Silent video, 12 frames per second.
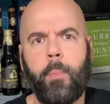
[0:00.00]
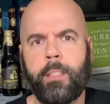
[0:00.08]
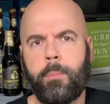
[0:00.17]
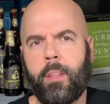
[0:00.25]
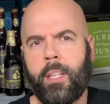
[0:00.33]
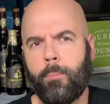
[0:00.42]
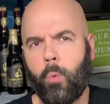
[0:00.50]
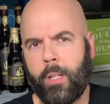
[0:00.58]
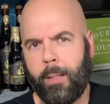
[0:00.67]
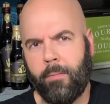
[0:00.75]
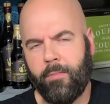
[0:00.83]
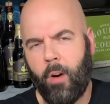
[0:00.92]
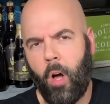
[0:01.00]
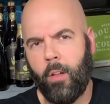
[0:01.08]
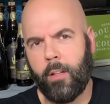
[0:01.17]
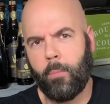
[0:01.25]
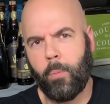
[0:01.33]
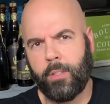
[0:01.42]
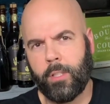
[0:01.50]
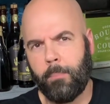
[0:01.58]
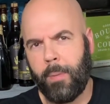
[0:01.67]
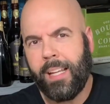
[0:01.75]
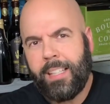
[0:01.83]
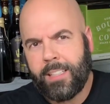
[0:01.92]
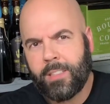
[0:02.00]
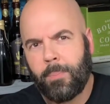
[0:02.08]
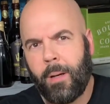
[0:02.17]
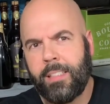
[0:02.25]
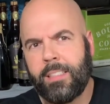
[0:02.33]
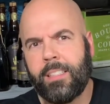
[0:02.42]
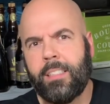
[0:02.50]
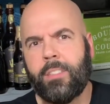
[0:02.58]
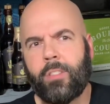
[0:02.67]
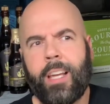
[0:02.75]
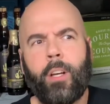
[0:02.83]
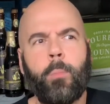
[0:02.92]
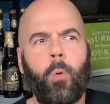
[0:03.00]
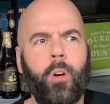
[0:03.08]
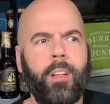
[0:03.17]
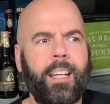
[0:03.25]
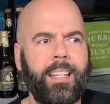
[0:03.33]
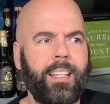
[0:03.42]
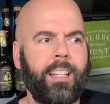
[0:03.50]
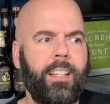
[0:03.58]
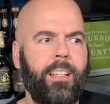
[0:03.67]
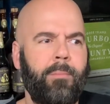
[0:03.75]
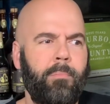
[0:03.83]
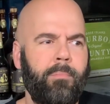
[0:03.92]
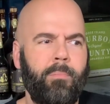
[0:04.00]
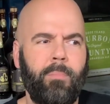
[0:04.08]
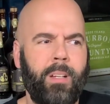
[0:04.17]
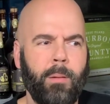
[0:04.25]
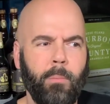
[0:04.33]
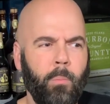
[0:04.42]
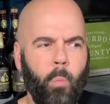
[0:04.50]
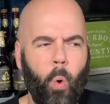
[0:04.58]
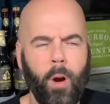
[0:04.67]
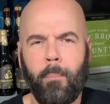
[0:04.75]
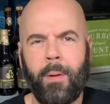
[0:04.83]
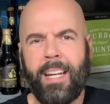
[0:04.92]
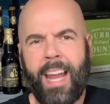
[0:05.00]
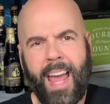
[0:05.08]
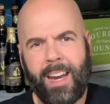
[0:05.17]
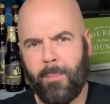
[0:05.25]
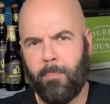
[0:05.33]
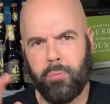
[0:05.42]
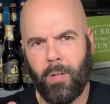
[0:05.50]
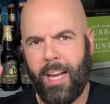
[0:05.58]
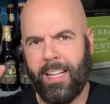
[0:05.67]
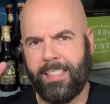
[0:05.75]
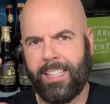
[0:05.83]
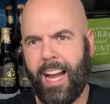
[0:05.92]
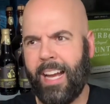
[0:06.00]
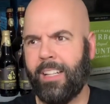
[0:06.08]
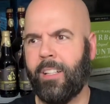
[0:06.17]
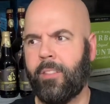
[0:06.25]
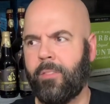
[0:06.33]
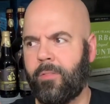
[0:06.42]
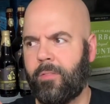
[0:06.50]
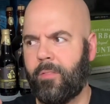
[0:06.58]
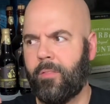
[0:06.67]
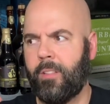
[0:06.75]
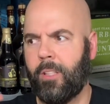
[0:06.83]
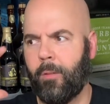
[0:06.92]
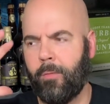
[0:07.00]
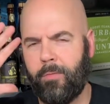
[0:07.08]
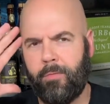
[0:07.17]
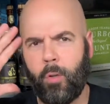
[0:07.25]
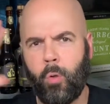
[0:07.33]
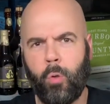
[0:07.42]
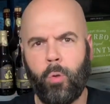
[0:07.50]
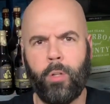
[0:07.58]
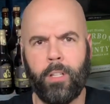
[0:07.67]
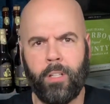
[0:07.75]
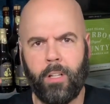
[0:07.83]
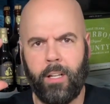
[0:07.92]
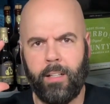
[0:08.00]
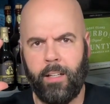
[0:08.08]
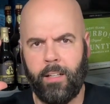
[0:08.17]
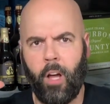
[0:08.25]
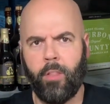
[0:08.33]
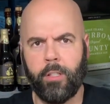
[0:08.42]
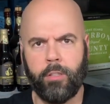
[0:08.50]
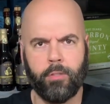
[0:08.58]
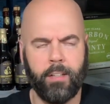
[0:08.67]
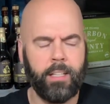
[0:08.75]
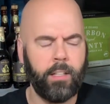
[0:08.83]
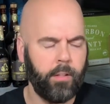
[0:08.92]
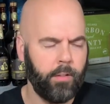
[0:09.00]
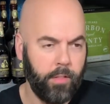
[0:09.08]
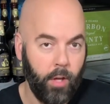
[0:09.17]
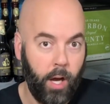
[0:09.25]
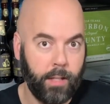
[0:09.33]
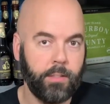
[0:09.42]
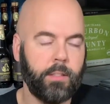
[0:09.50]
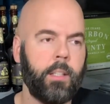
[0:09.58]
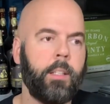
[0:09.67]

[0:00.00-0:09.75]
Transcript: makes me think more like fall and winter baking spices. So I go more like warm banana bread kind of, you know, food and other drink thoughts.